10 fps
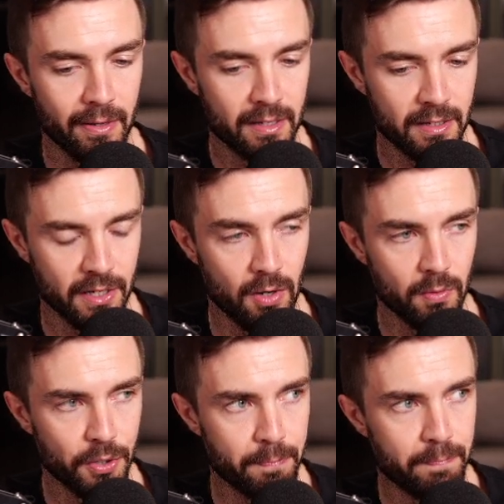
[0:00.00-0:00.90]
you
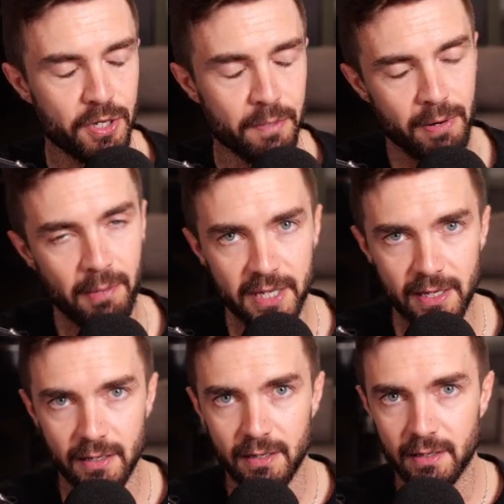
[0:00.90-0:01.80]
can
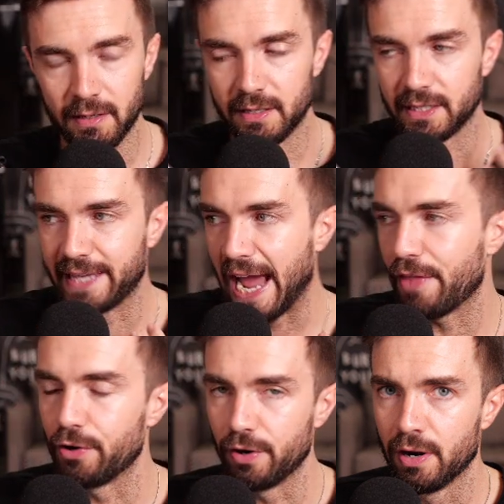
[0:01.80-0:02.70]
probably
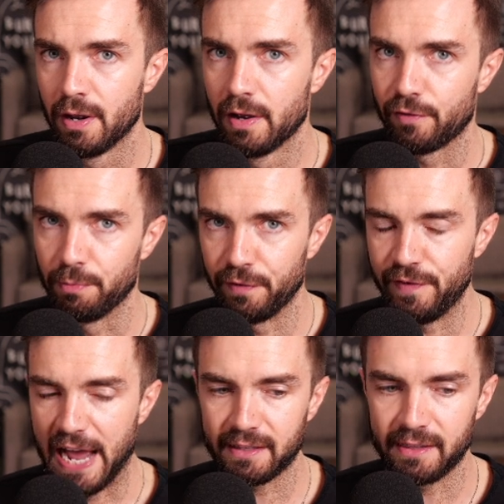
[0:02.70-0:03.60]
gather from the
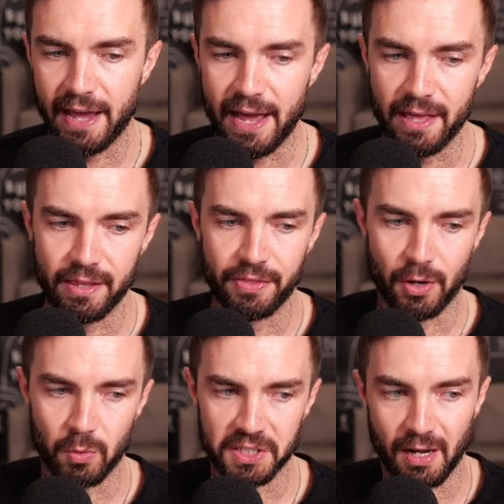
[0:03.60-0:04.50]
fact that there
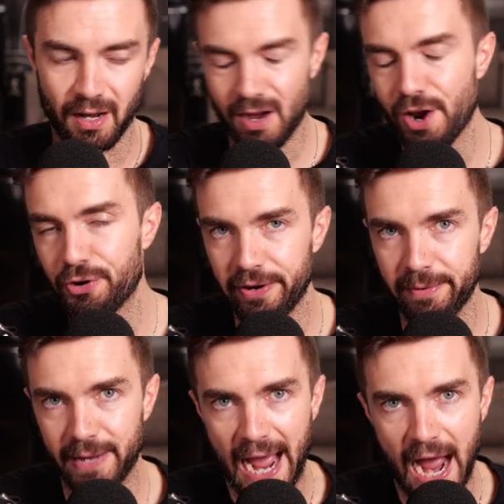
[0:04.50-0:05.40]
was
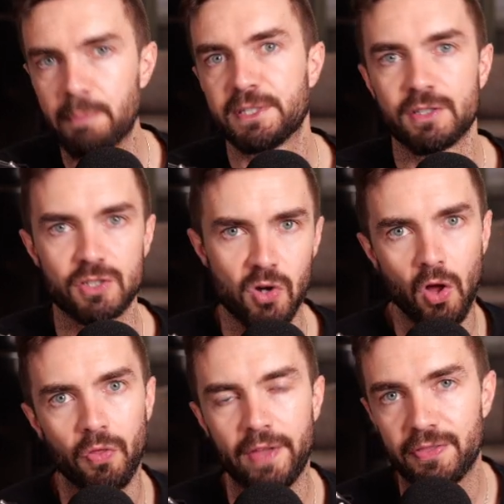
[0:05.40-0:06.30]
100 apps
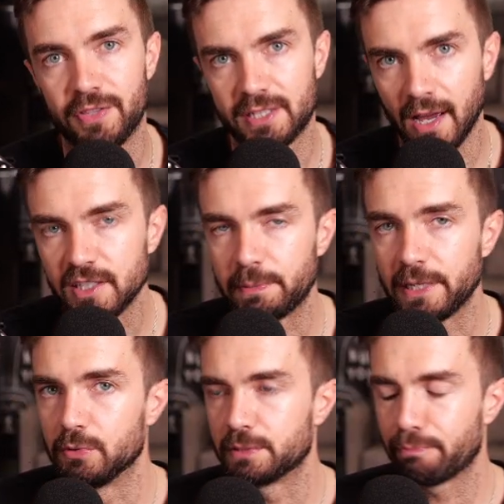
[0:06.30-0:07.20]
installed that the site speed
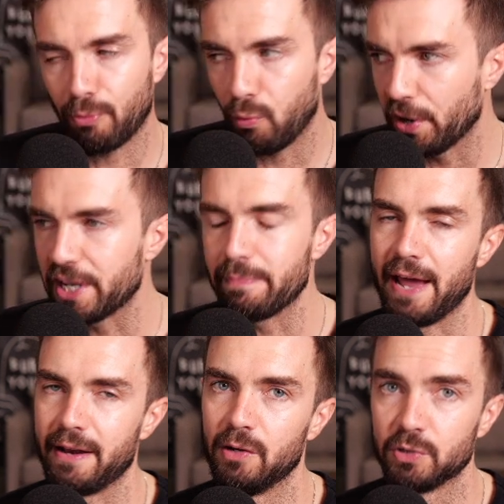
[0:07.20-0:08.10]
was pretty
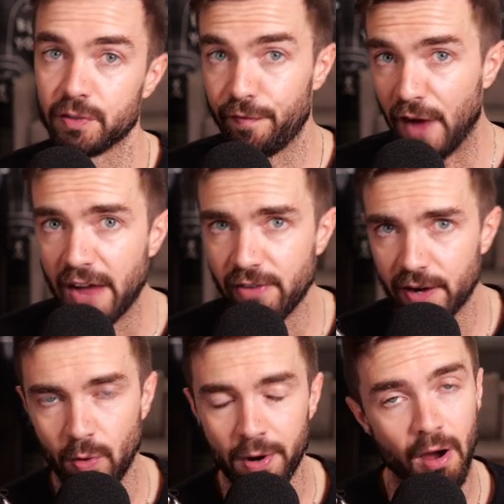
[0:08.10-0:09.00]
bad. It was a 5 out of
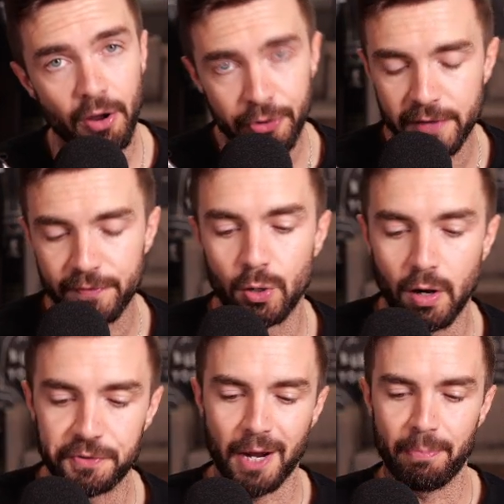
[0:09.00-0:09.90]
100 if you go
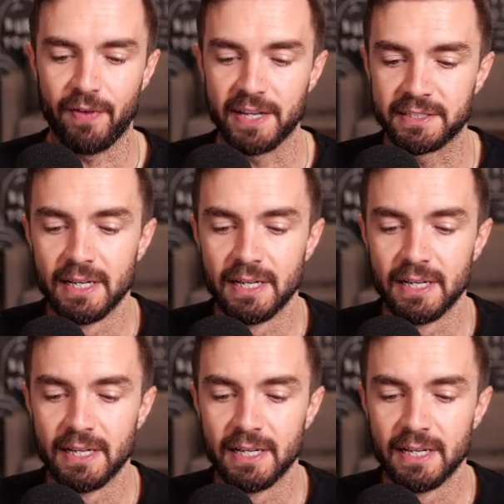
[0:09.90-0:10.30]
off Shopify's